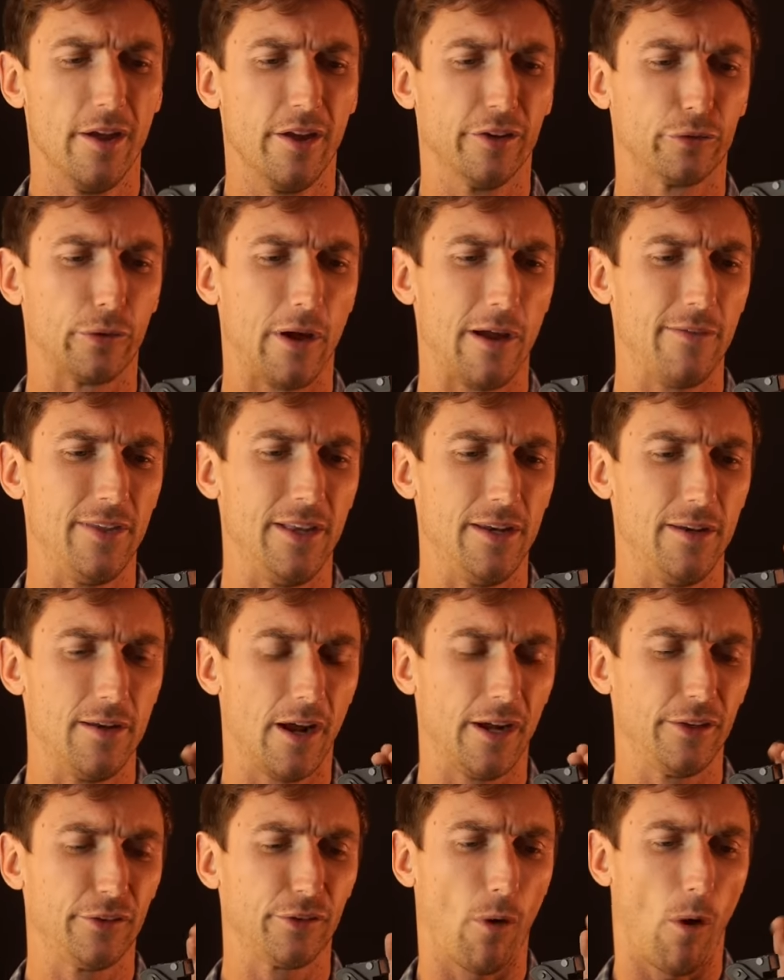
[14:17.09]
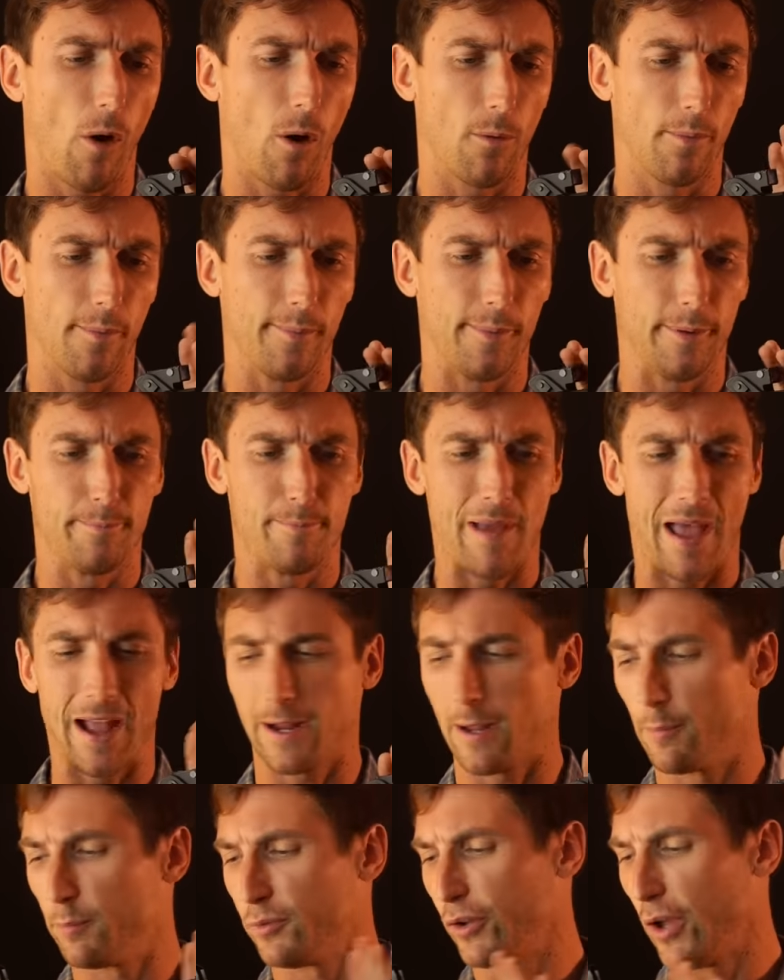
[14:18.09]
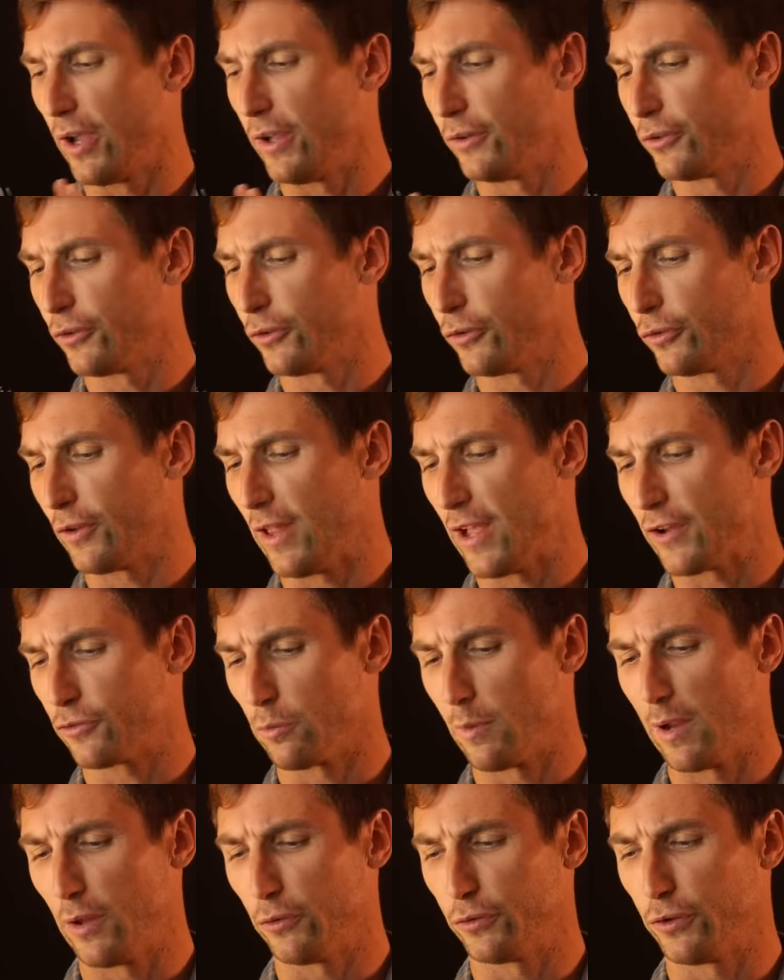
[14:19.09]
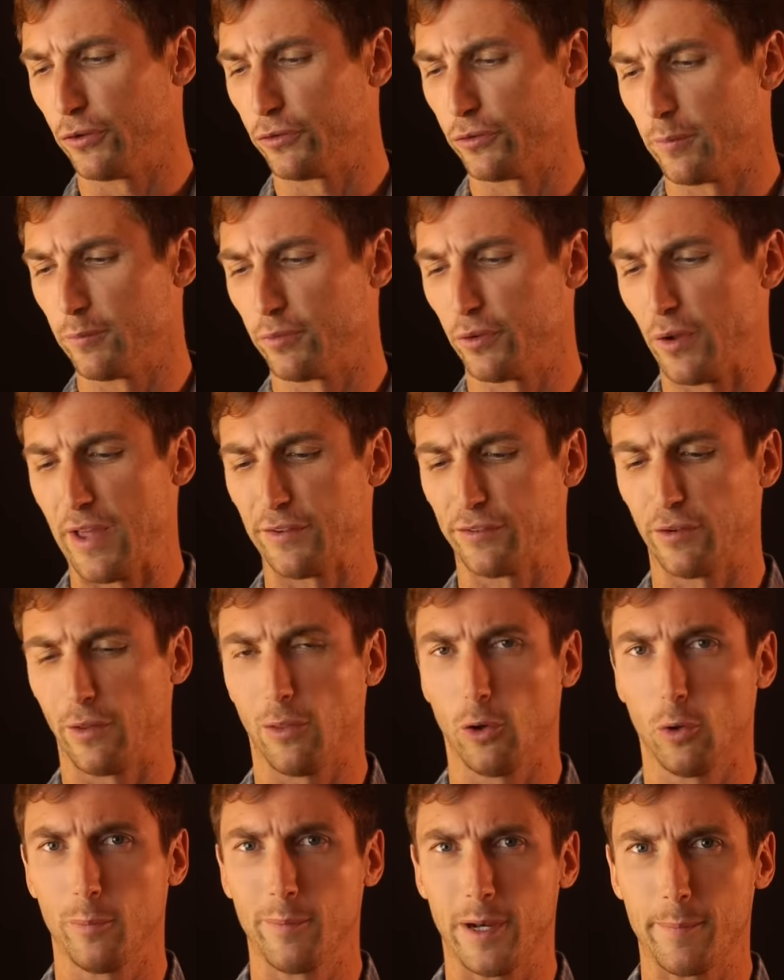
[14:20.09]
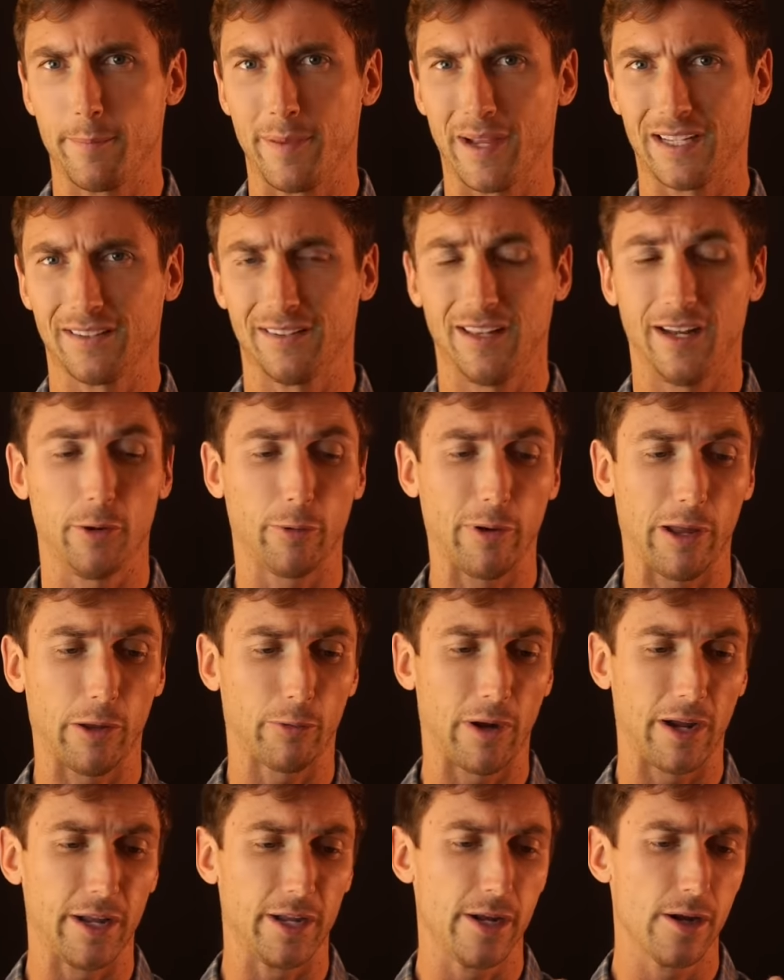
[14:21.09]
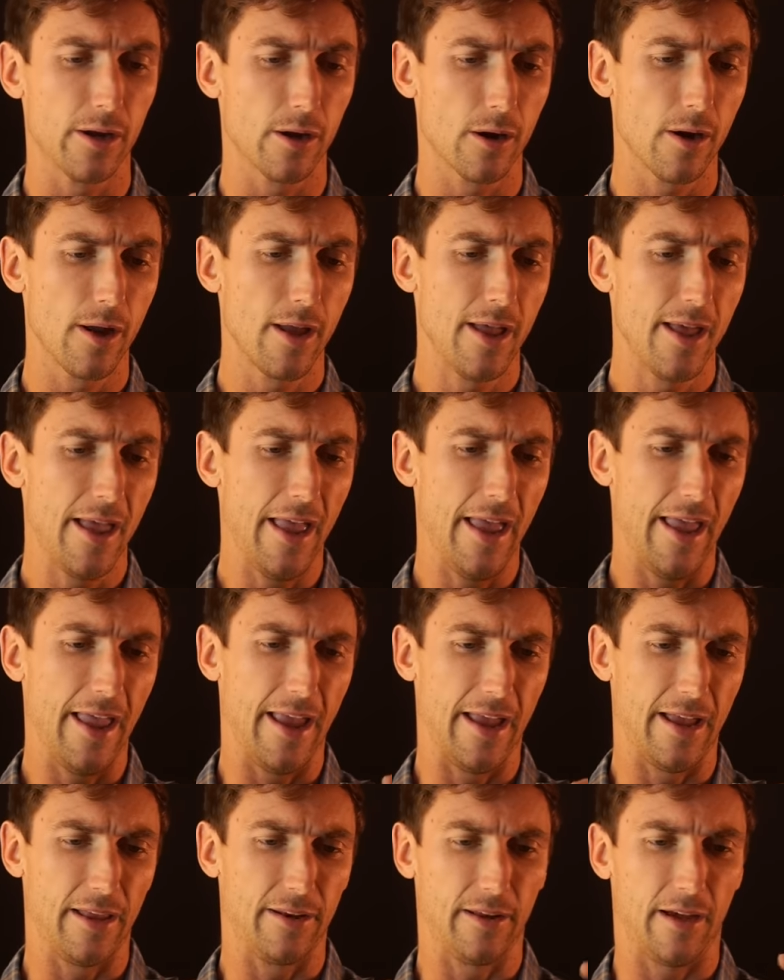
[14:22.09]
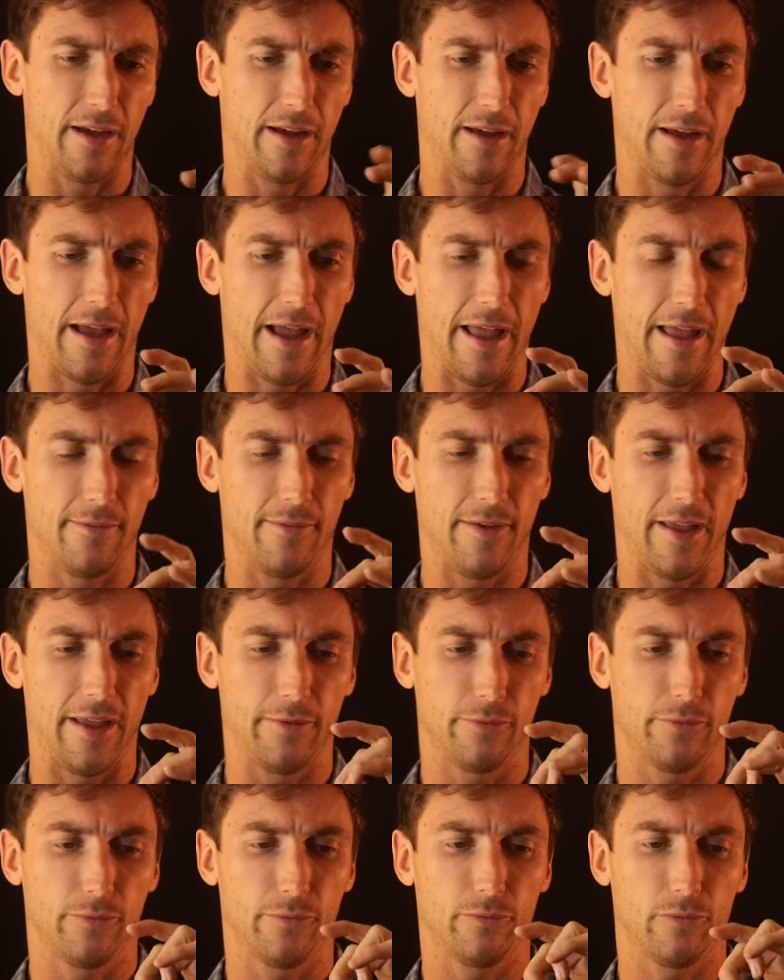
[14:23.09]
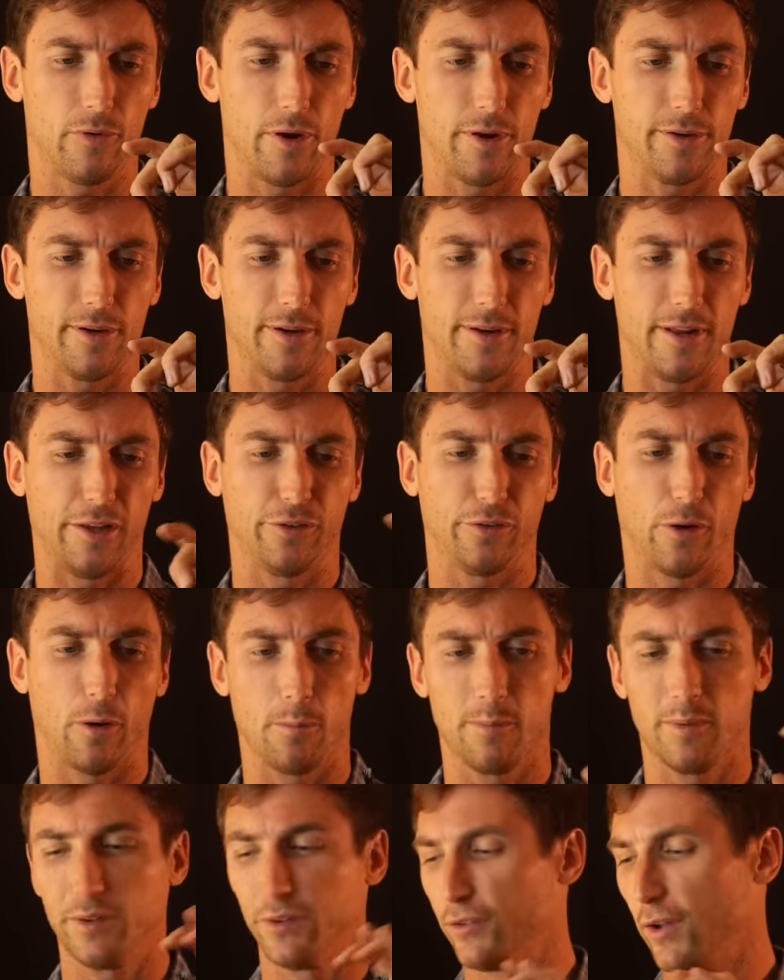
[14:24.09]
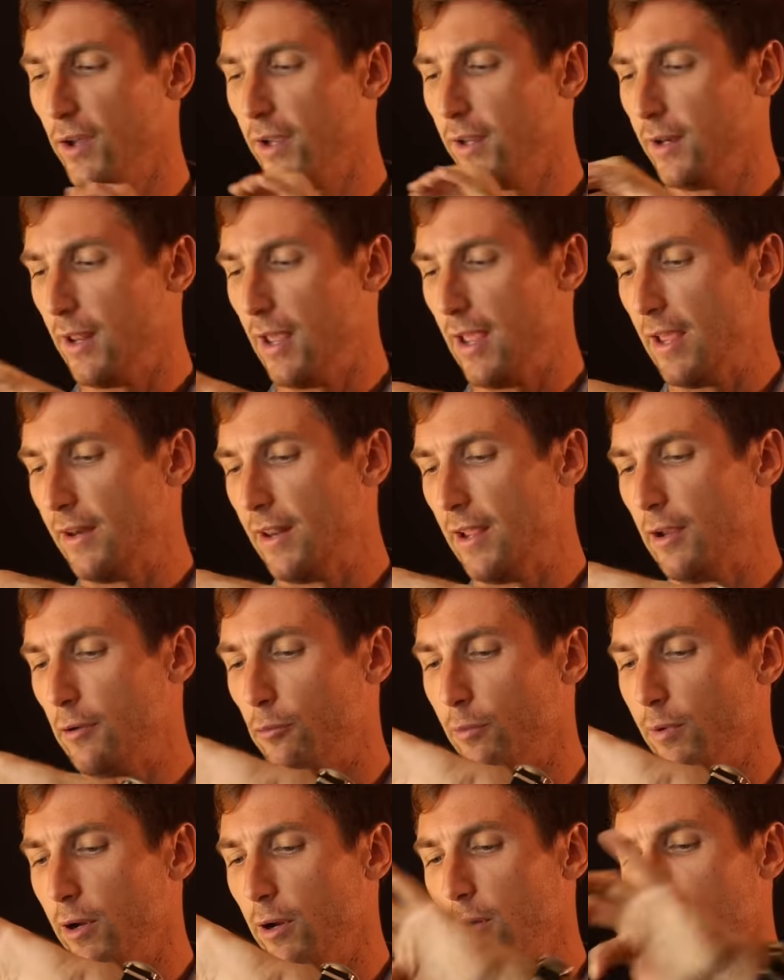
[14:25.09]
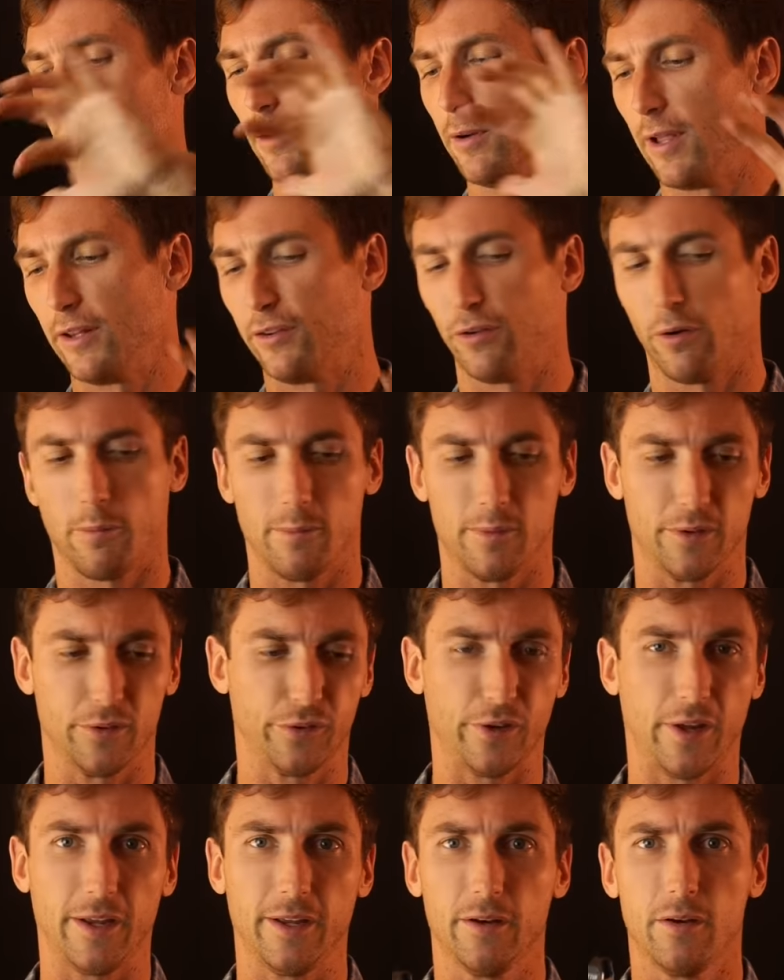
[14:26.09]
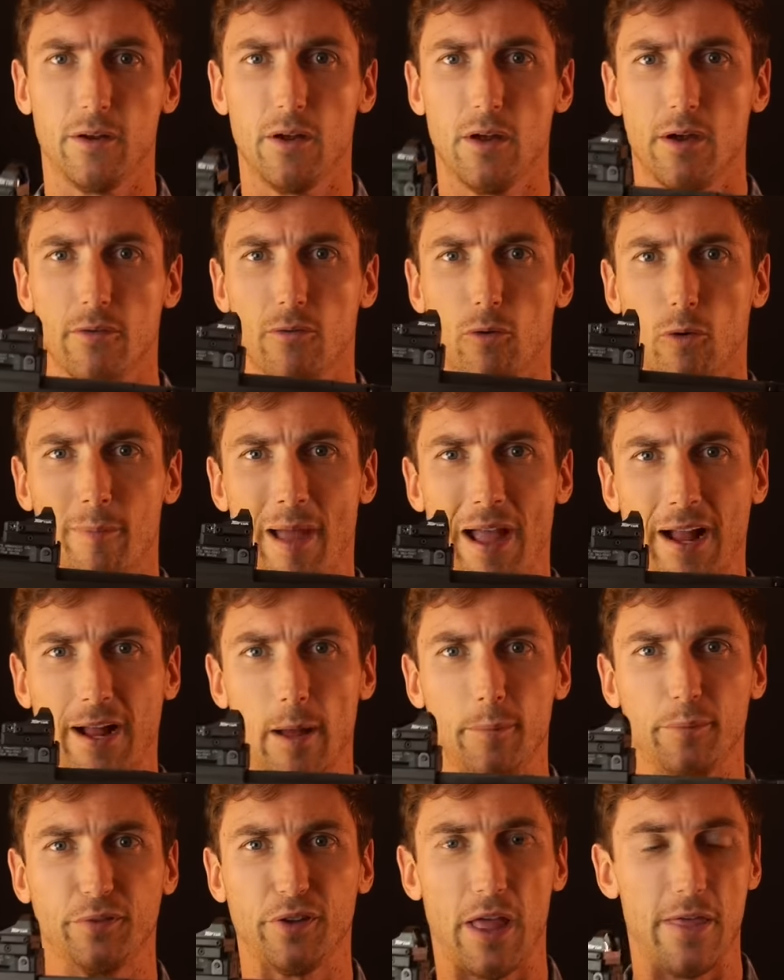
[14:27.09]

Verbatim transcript: So I have the Knights Armament backup sights slash rail system. So it has a little bit of Picatinny rail right here, and uh, I have a front Knights Armament sight and a rear Knights Armament sight for backups.